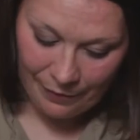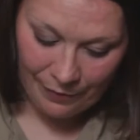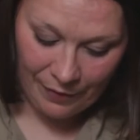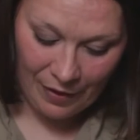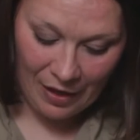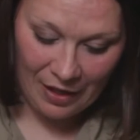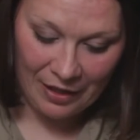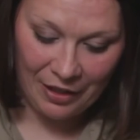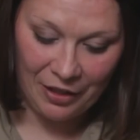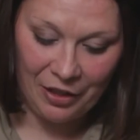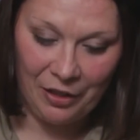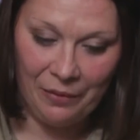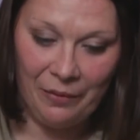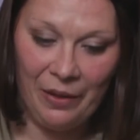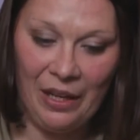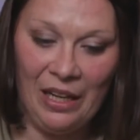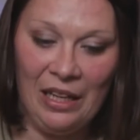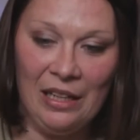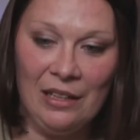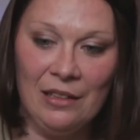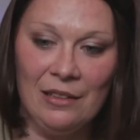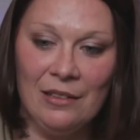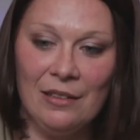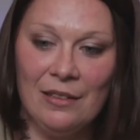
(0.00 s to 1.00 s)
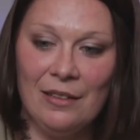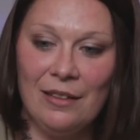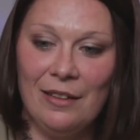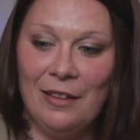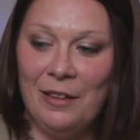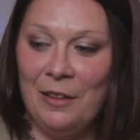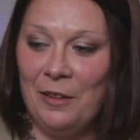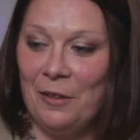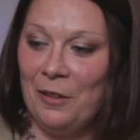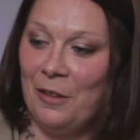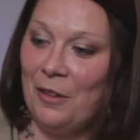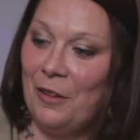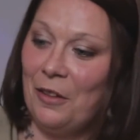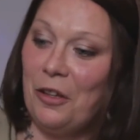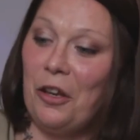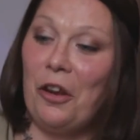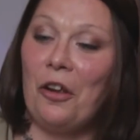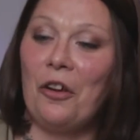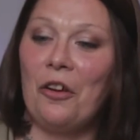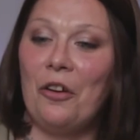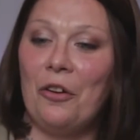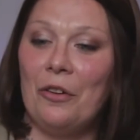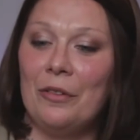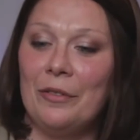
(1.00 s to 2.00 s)
finding a vein, and
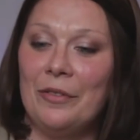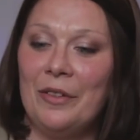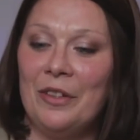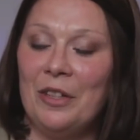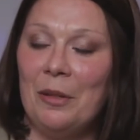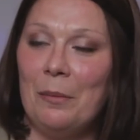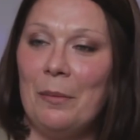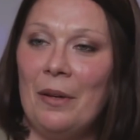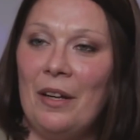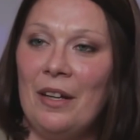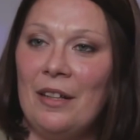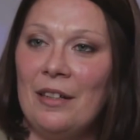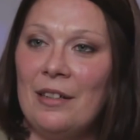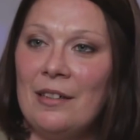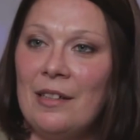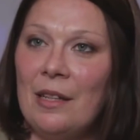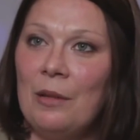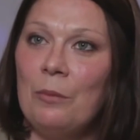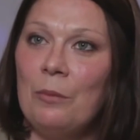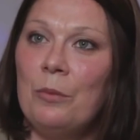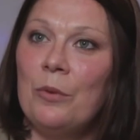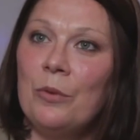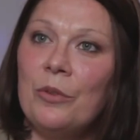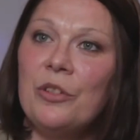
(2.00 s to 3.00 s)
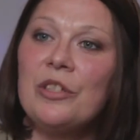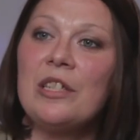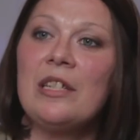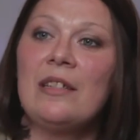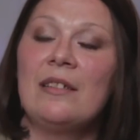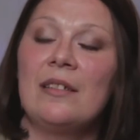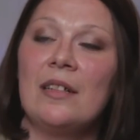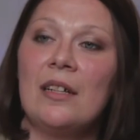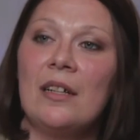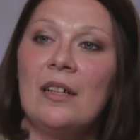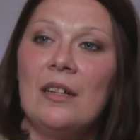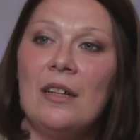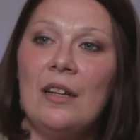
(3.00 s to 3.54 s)
a girlfriend of mine said, well, just